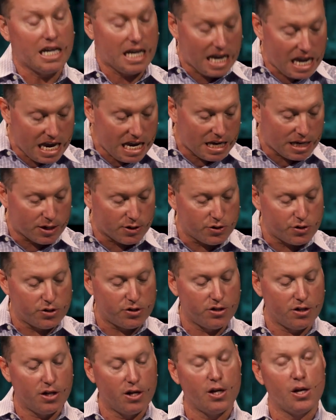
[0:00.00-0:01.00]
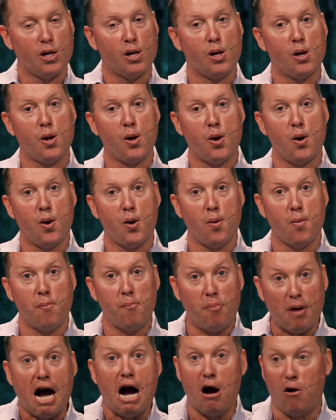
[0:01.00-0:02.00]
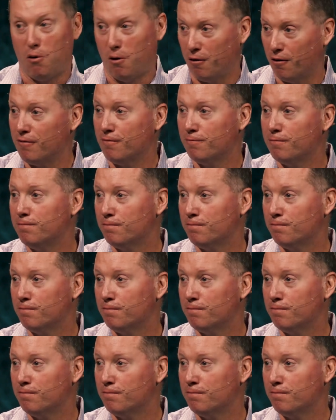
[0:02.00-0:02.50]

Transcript: his power.